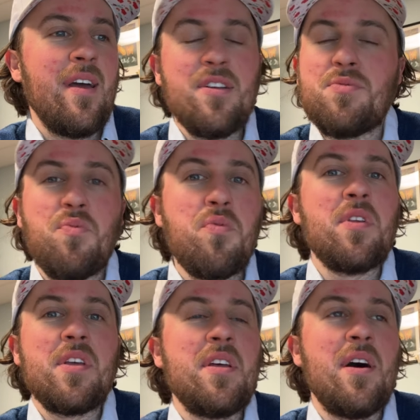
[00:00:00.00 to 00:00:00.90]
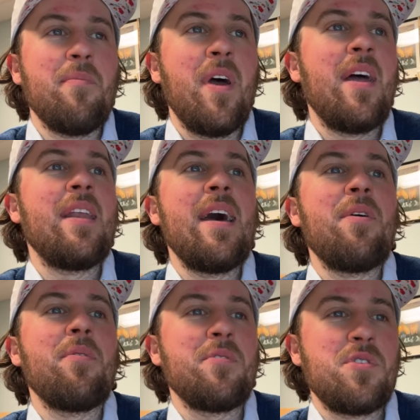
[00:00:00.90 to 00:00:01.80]
It's really dumb. And
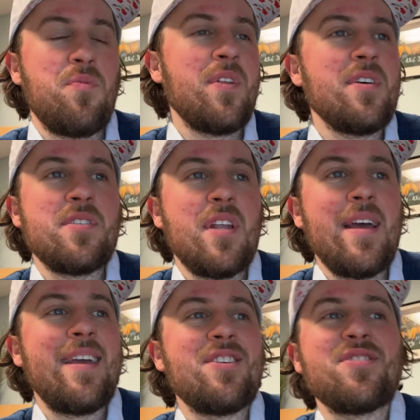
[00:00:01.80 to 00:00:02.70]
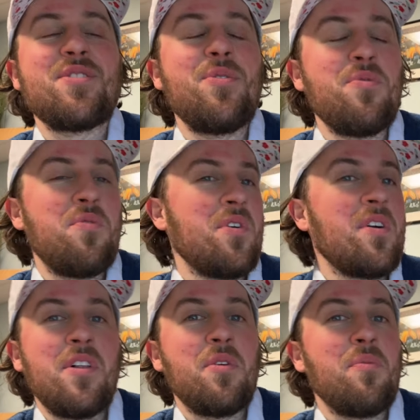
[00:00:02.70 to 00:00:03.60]
now to relist it, I can't just go and
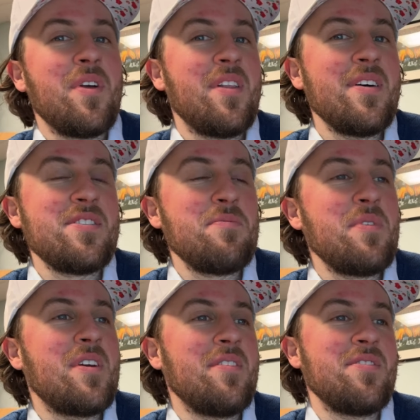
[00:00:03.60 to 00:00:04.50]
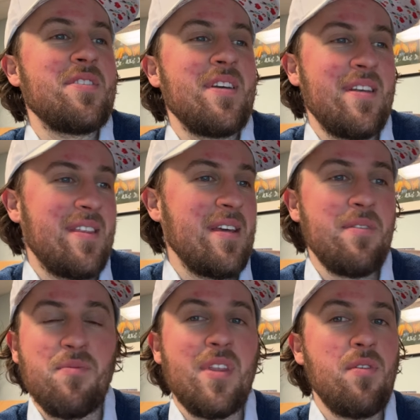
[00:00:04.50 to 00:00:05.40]
click relist because they
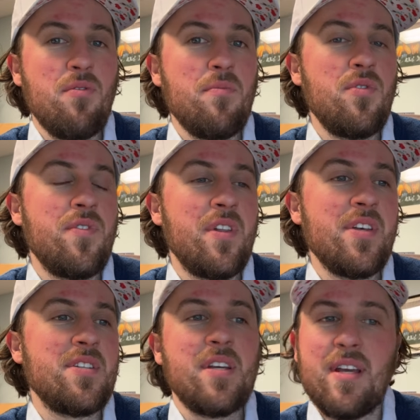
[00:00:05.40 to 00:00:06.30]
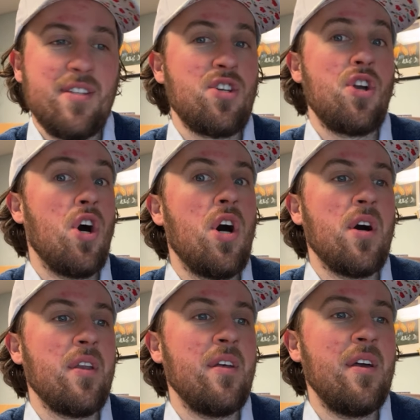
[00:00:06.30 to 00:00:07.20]
when they remove the listing, it's
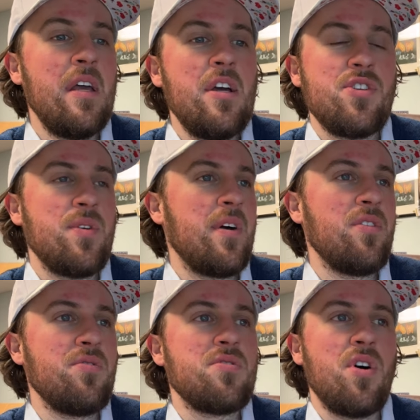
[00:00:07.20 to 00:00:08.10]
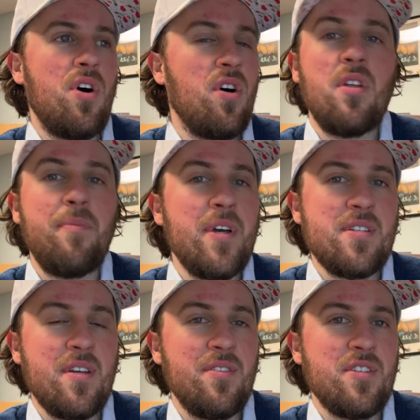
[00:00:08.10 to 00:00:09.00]
gone. So I lose all of my
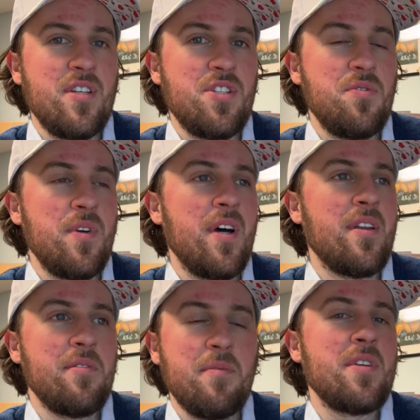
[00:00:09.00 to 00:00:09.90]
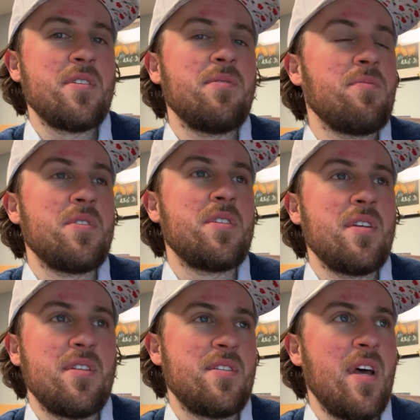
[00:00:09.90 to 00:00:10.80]
sales history on it because it was
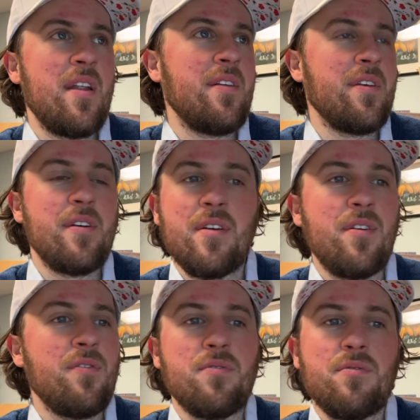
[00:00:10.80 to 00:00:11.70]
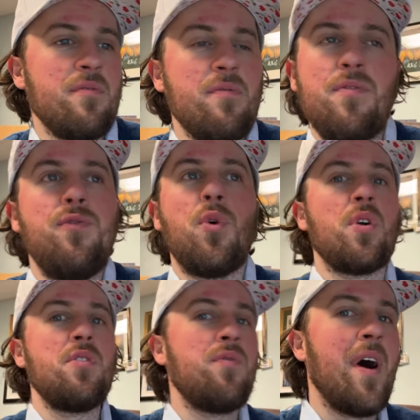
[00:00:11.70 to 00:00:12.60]
it said on there, you know,
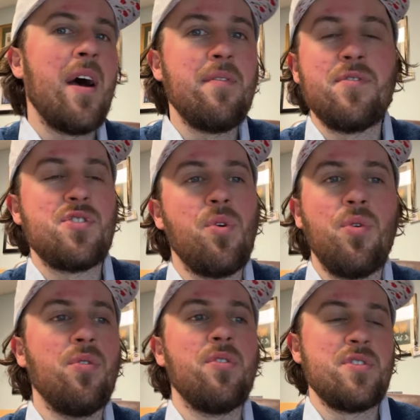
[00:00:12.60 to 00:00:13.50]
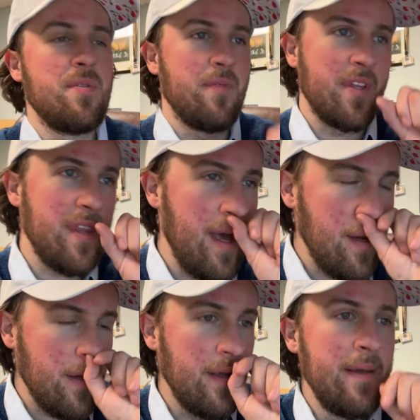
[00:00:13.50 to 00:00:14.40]
forty-five sold or something like that.
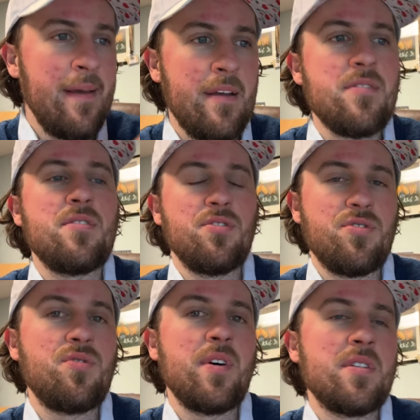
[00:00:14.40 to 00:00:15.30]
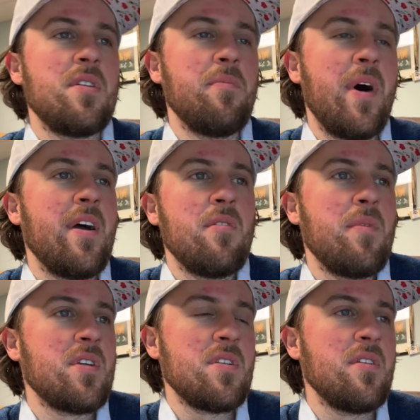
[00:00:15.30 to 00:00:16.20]
It instills trust in the buyer. It
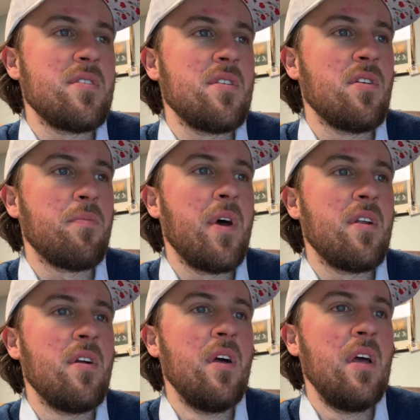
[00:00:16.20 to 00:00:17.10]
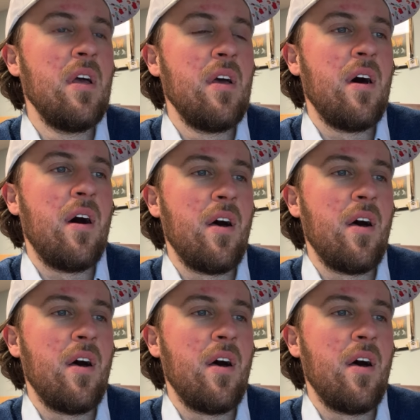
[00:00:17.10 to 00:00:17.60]
makes the listing look better. Uh,